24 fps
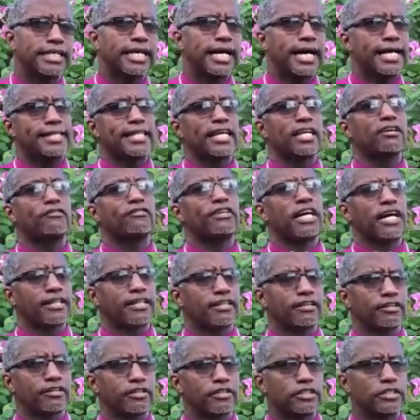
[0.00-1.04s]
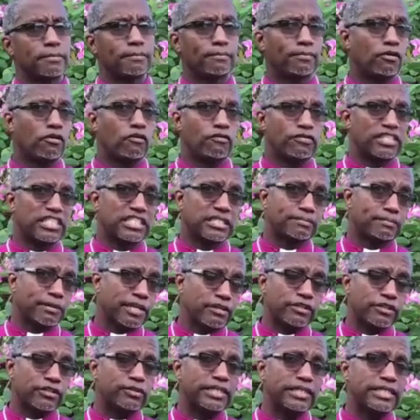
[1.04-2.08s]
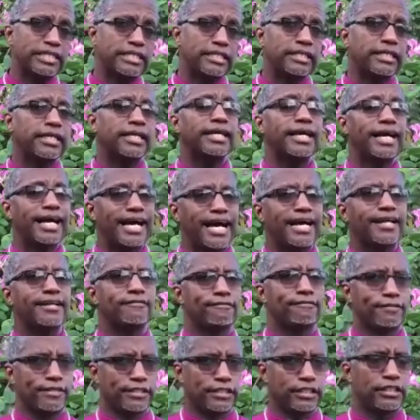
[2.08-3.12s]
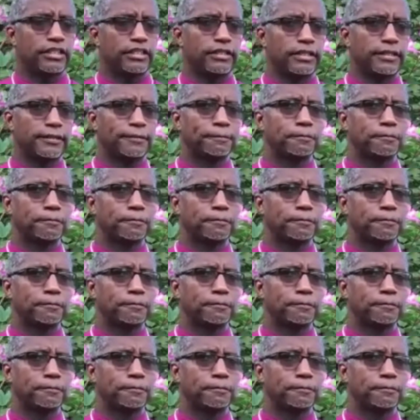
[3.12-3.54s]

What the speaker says: and that of others, both spiritually and physically.